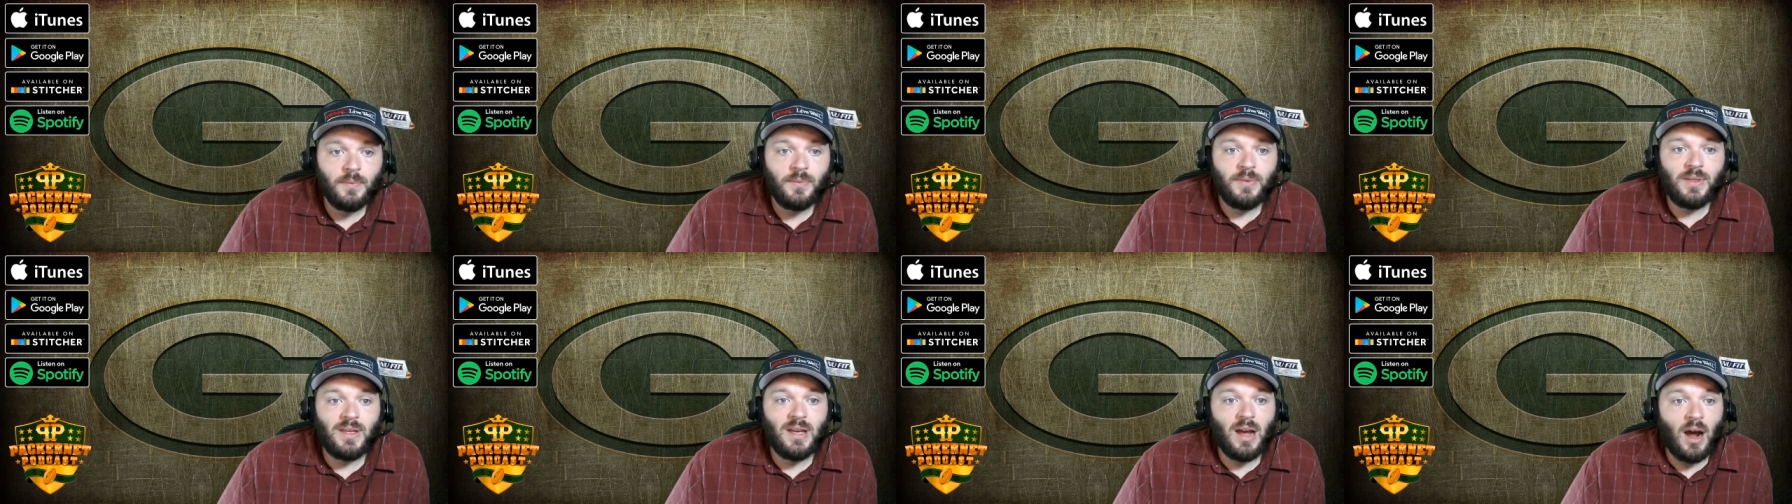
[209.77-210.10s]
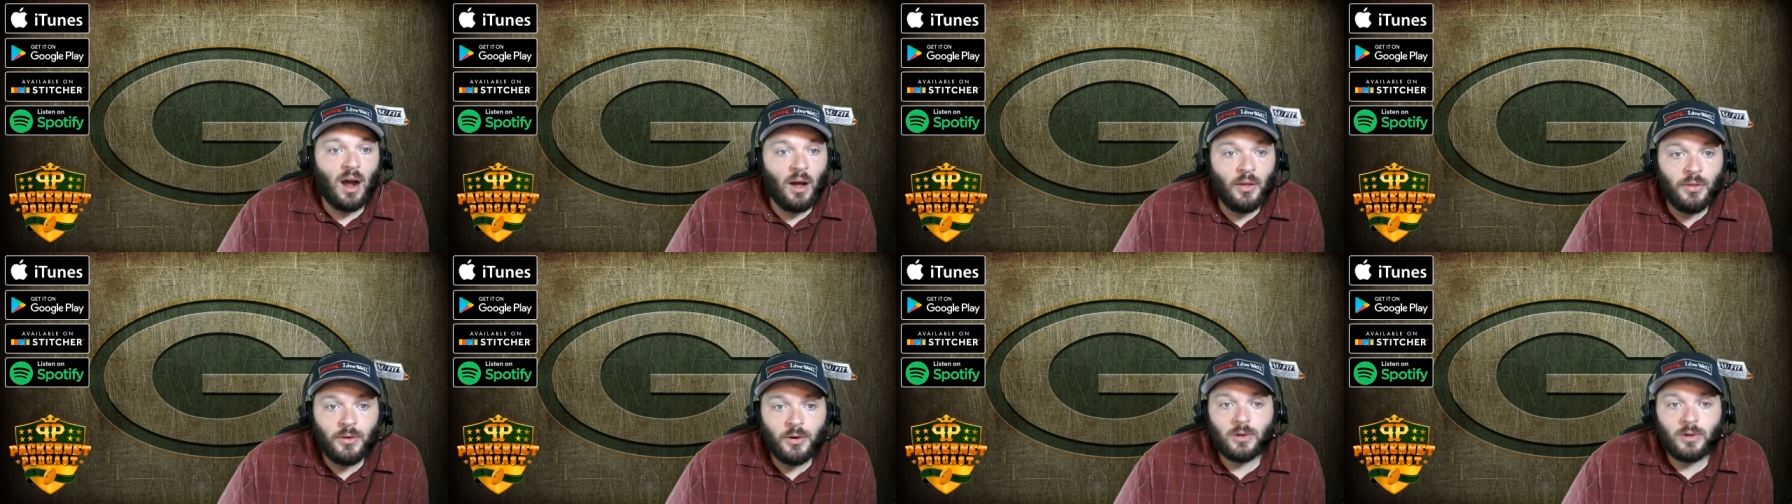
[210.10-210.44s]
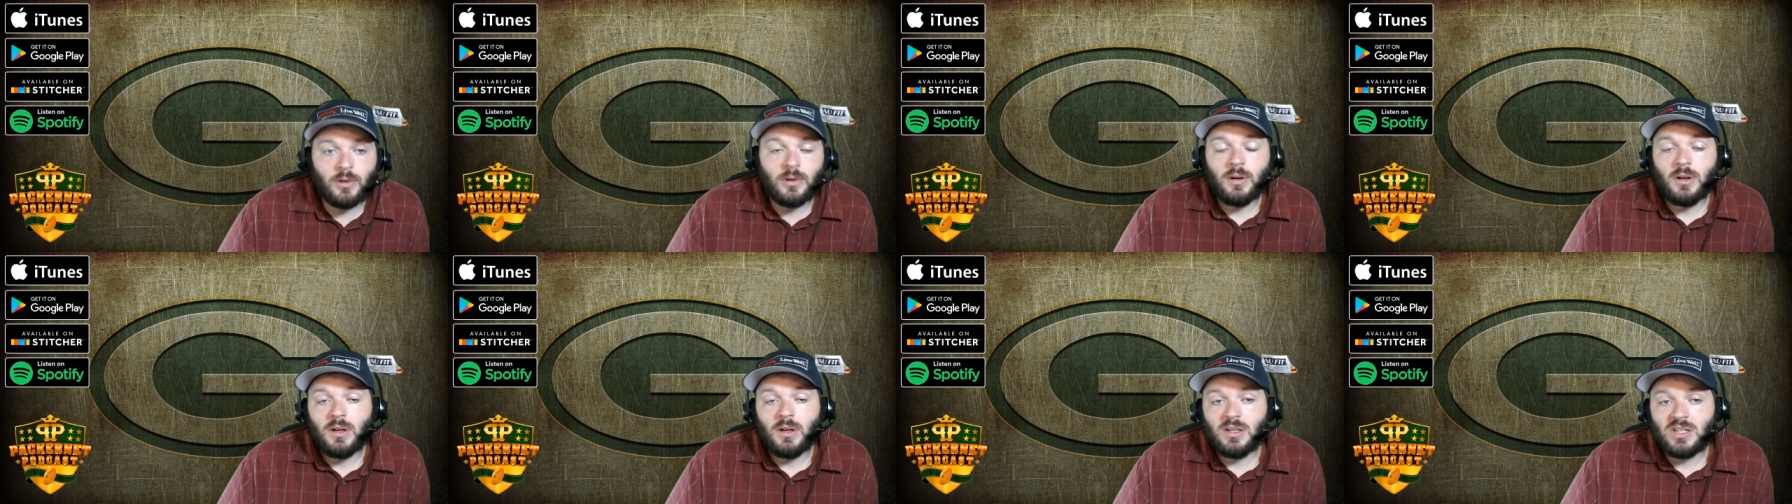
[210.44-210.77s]
The
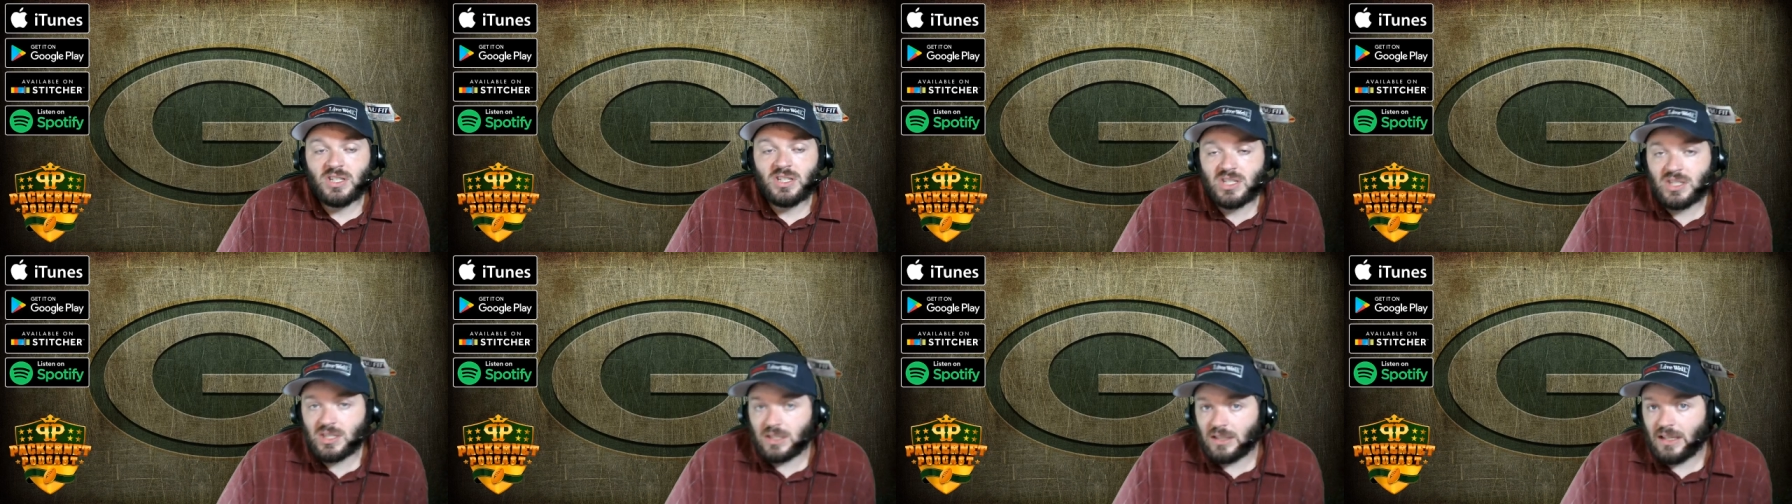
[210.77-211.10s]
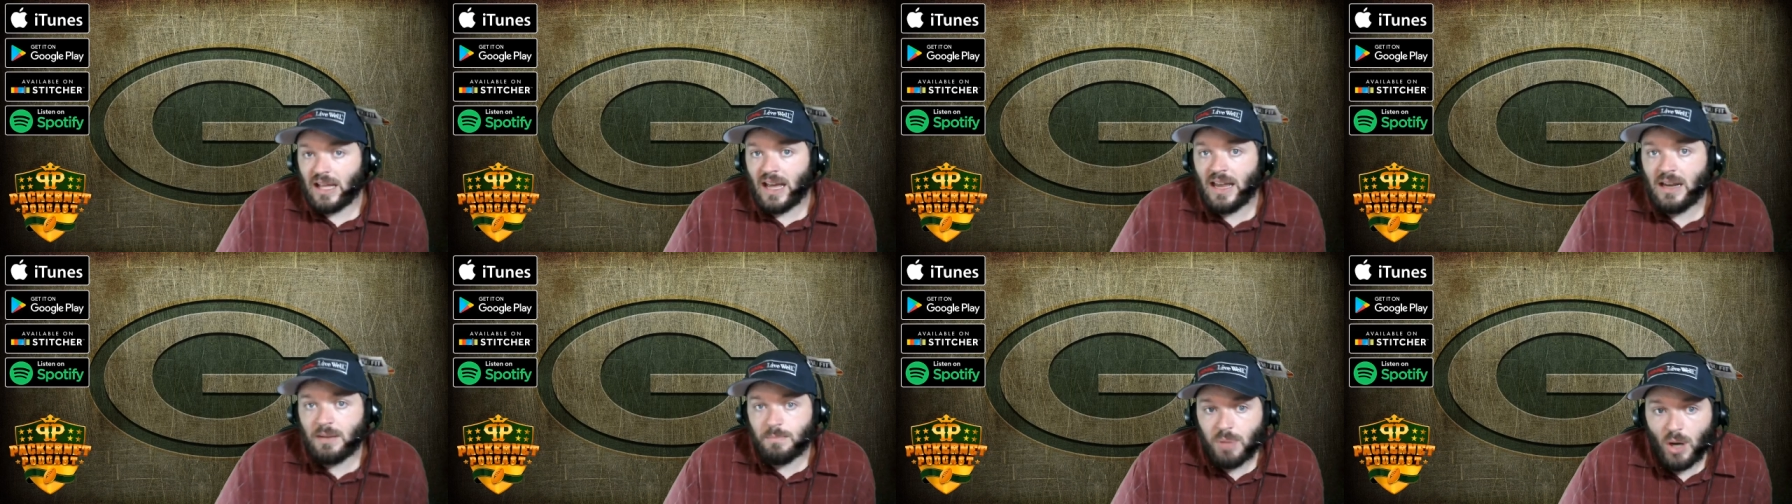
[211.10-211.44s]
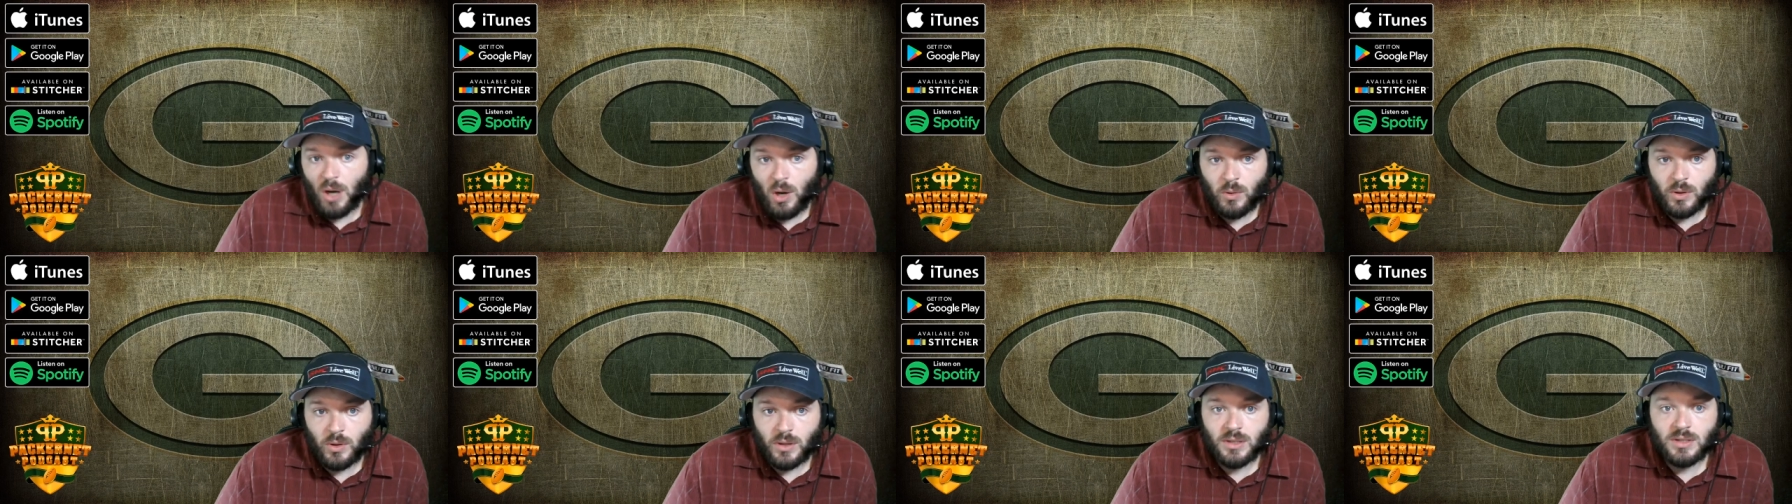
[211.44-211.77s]
other slight
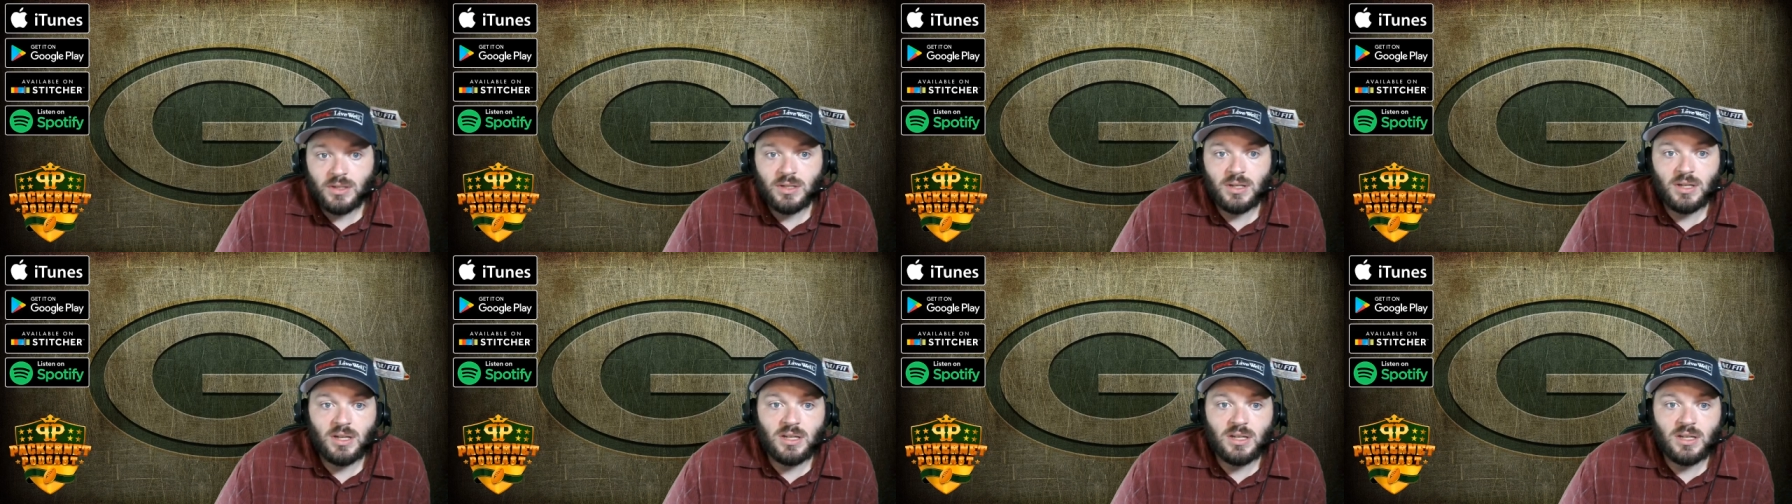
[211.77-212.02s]
bonus